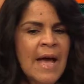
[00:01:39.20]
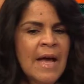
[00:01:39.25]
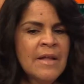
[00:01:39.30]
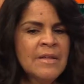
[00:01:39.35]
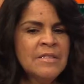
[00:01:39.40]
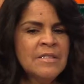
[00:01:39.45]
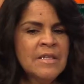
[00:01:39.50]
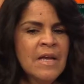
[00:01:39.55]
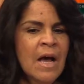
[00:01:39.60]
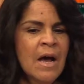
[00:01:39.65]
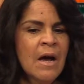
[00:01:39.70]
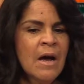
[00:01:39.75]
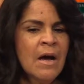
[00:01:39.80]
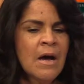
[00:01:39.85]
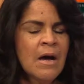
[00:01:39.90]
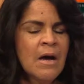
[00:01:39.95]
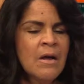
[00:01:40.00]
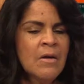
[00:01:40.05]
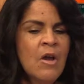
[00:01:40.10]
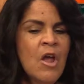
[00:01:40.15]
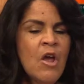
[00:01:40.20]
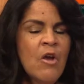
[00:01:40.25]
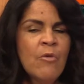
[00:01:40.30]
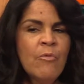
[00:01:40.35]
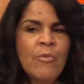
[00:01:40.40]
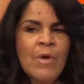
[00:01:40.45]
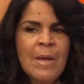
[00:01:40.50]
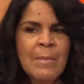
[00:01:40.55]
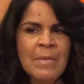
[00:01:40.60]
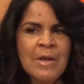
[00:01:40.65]
at uh,
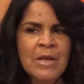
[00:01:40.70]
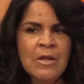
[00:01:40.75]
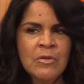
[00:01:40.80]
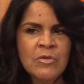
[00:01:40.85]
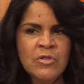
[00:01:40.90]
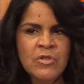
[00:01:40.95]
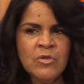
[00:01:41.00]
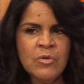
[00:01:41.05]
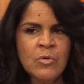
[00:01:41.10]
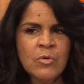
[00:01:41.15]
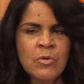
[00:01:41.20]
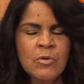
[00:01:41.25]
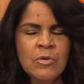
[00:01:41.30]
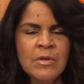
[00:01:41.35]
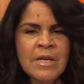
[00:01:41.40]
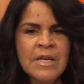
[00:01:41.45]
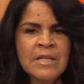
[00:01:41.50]
Raymond Hill School.